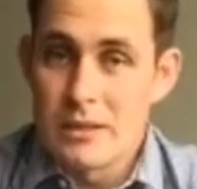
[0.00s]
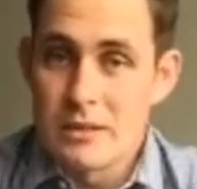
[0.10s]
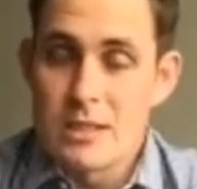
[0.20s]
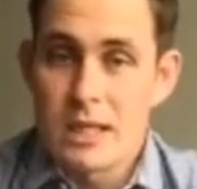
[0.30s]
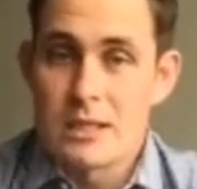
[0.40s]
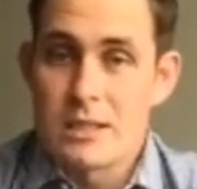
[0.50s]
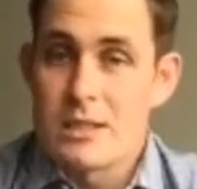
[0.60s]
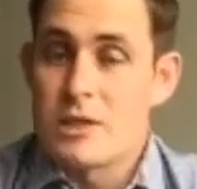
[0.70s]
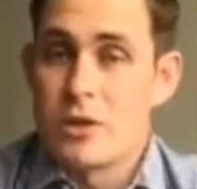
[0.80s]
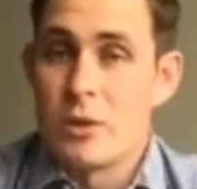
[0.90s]

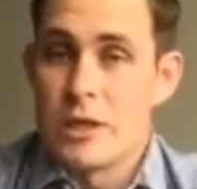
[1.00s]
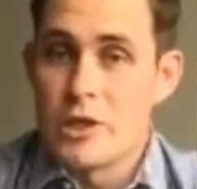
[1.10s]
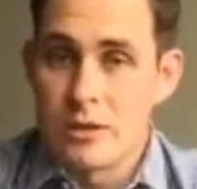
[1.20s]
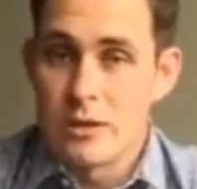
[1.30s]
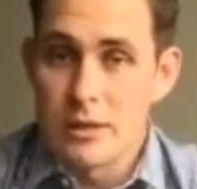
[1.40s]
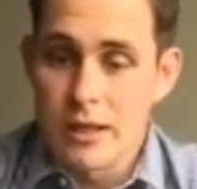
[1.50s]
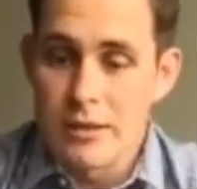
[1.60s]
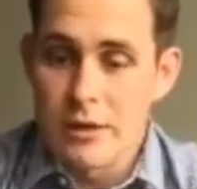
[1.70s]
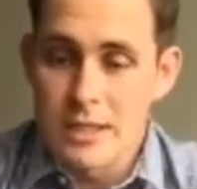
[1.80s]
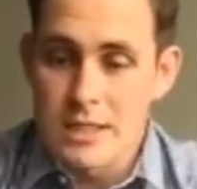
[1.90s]
sizes 2-inch and
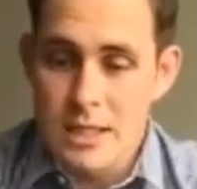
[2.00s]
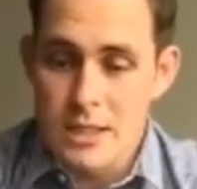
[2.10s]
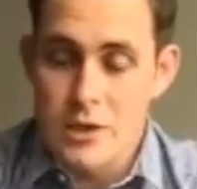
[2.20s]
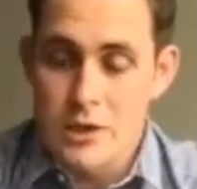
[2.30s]
36-inch,